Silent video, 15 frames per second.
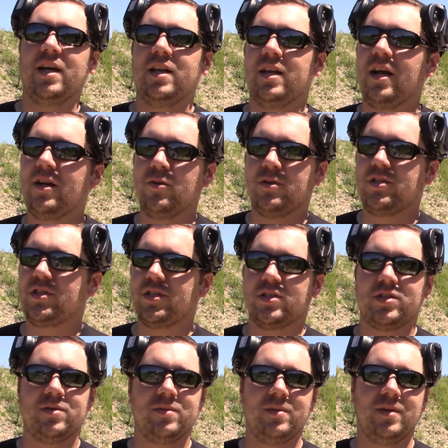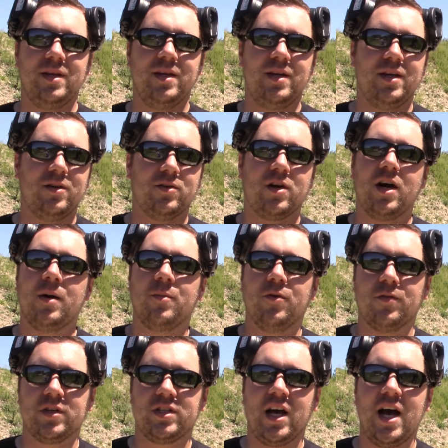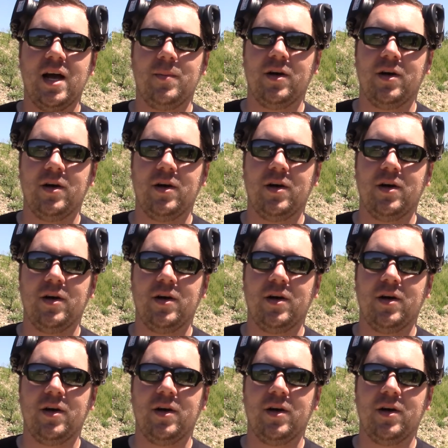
And I know it'll come over time.